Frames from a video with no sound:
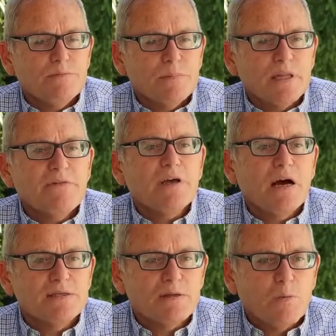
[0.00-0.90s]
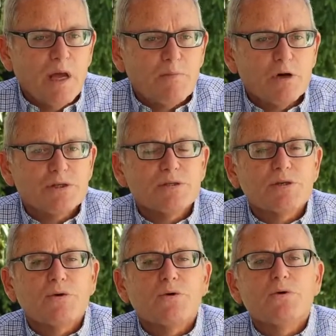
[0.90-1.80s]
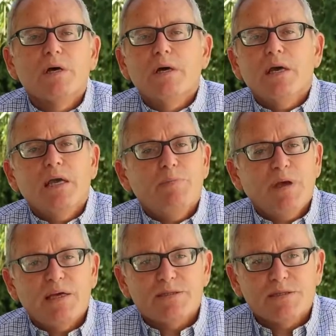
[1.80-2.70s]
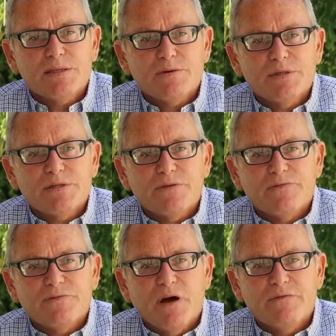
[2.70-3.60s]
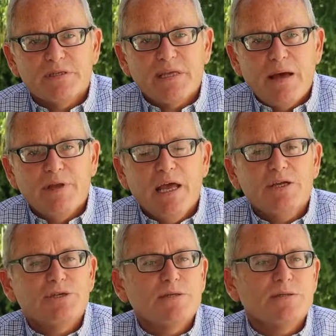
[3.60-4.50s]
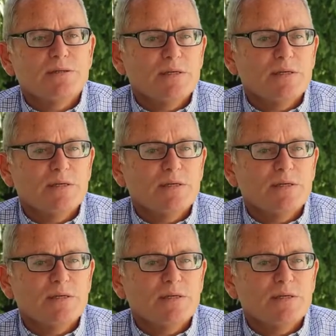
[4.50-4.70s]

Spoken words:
Leaving Hudson Way Immersion School, he passed a series of examinations.